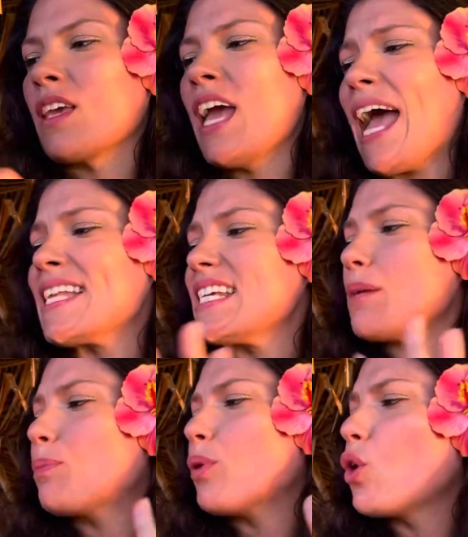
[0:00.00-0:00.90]
And
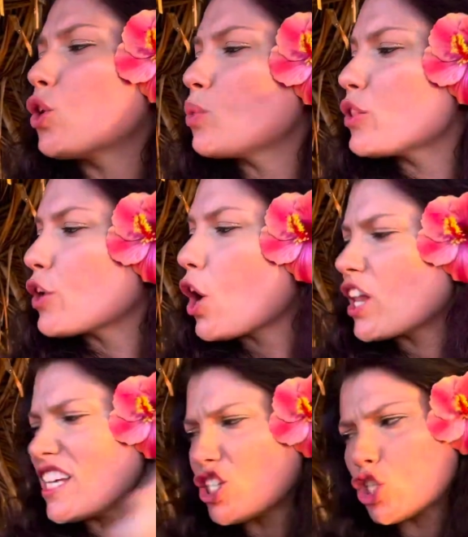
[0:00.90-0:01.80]
he pulled with all
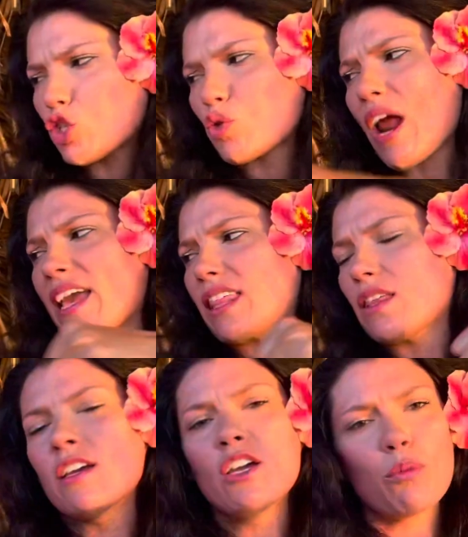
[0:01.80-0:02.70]
his
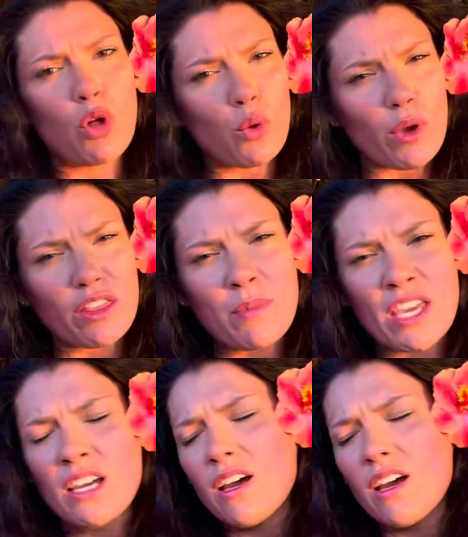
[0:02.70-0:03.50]
strength. Pull with me.